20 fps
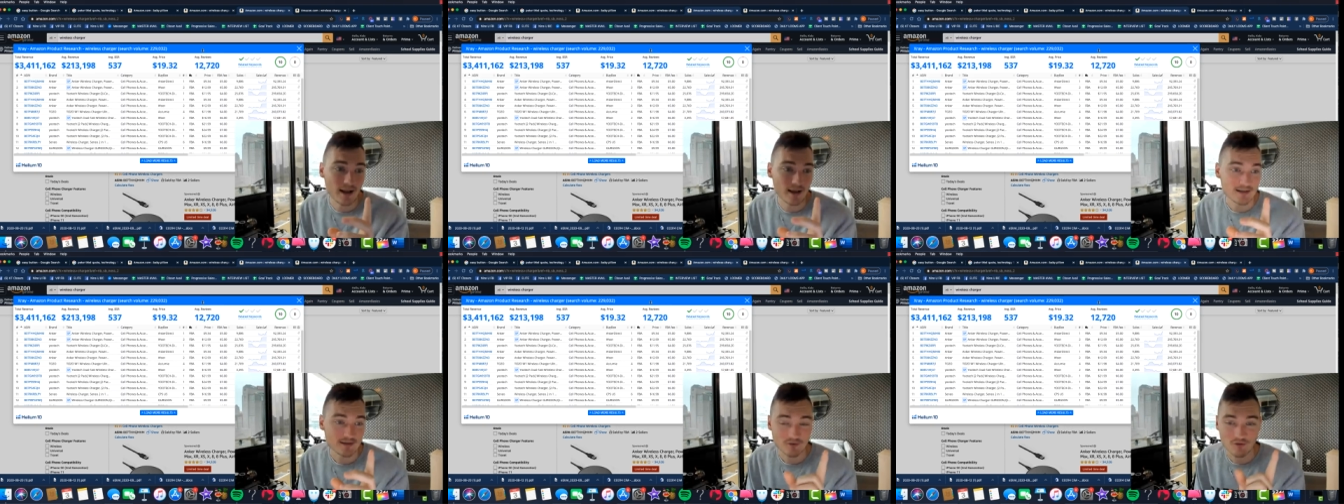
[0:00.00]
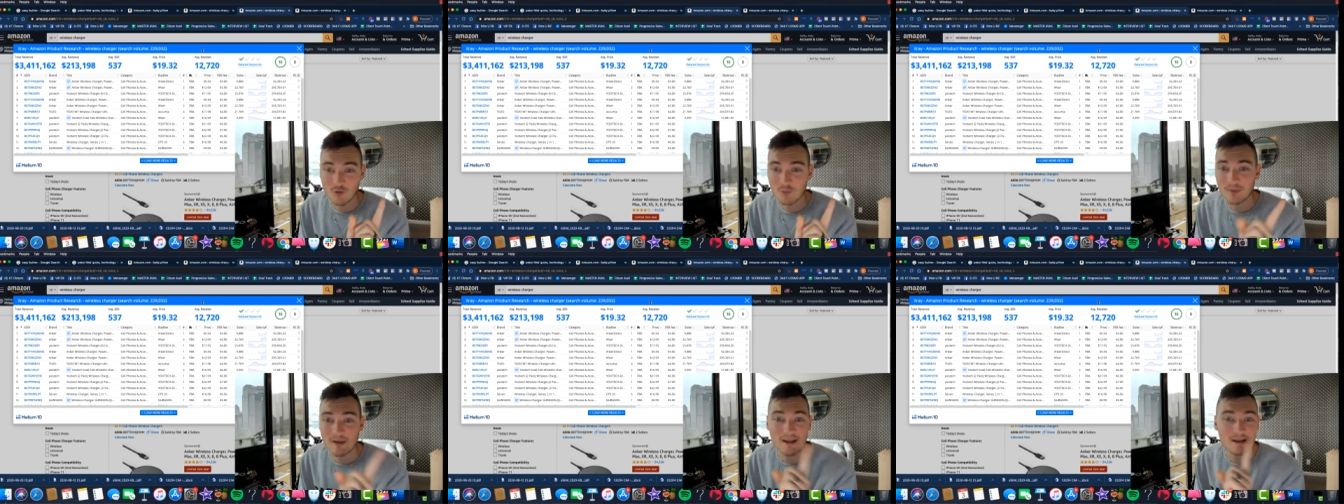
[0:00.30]
So
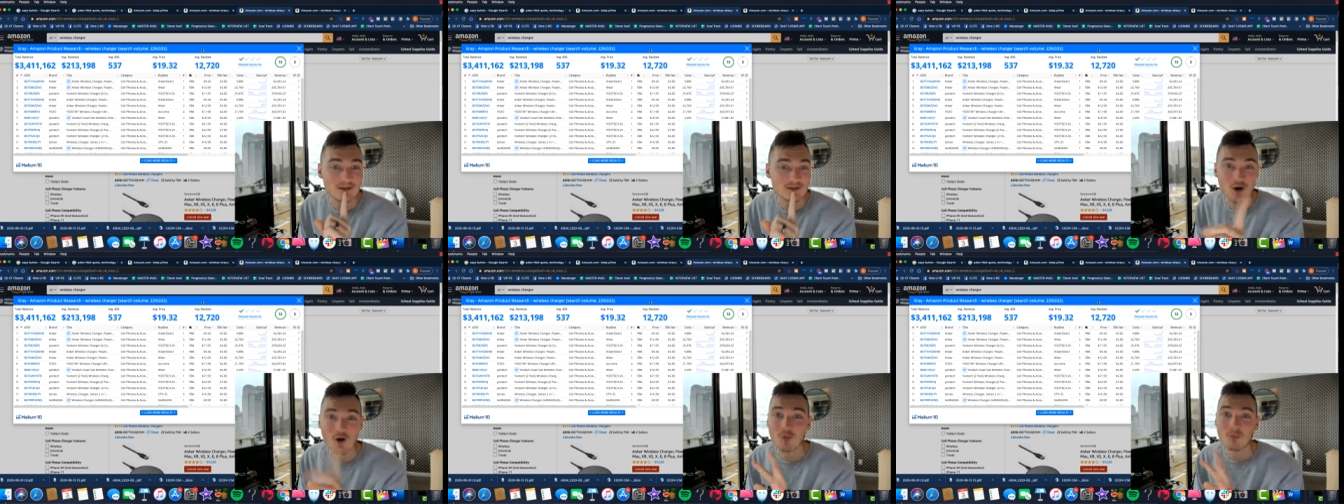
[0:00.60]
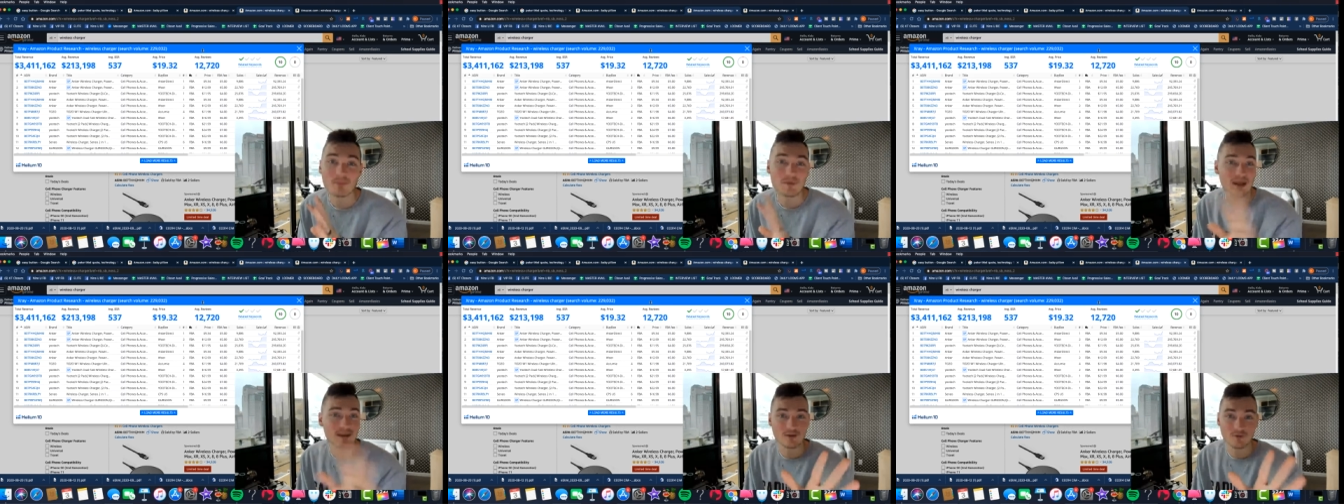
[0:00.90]
don't be,
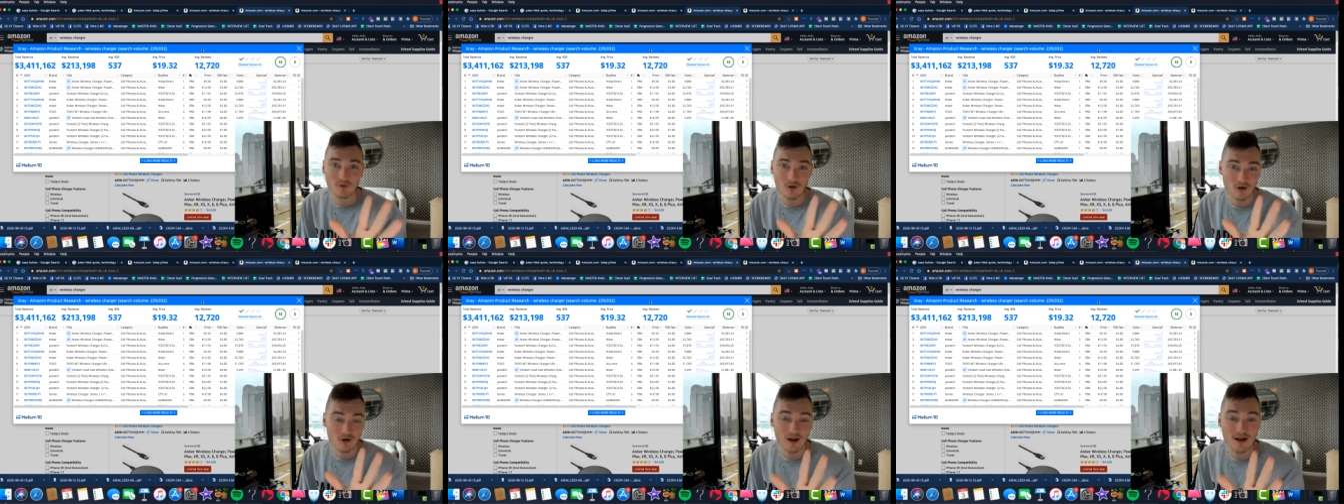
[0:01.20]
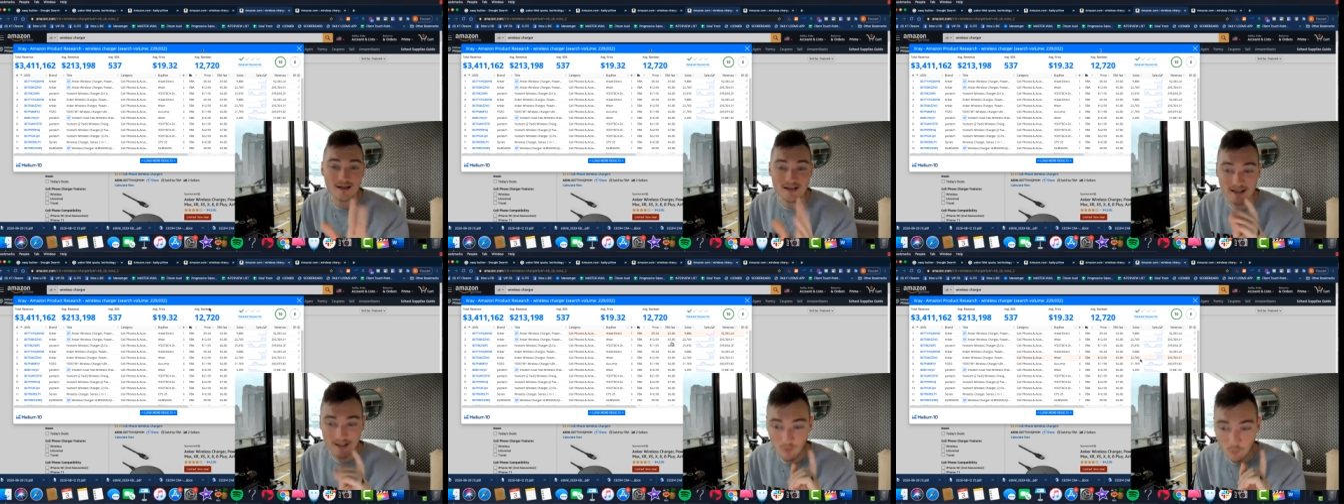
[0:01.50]
don't get the wrong
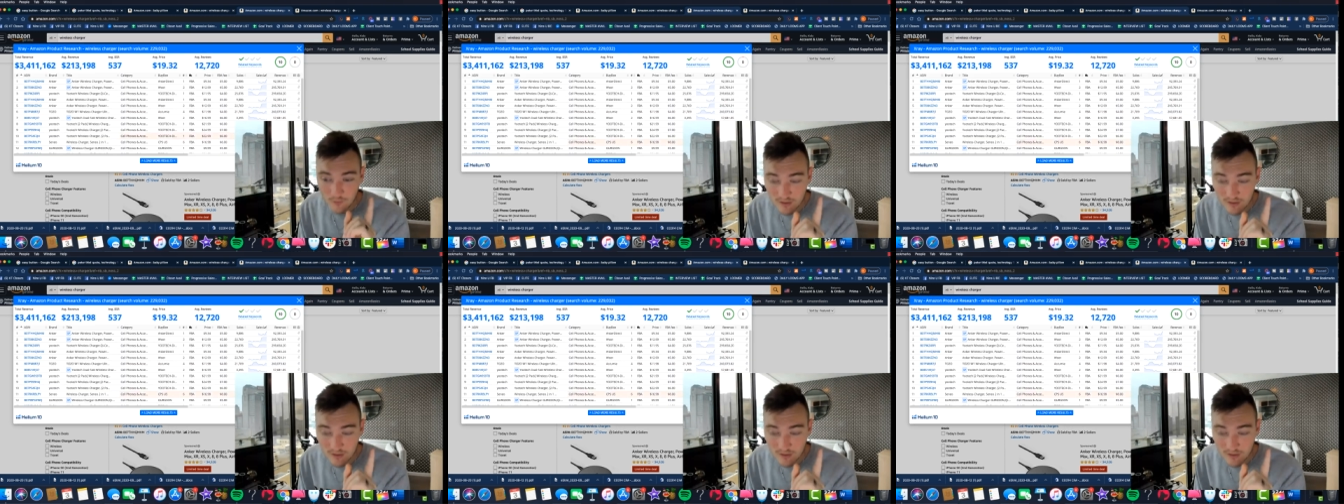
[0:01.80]
idea.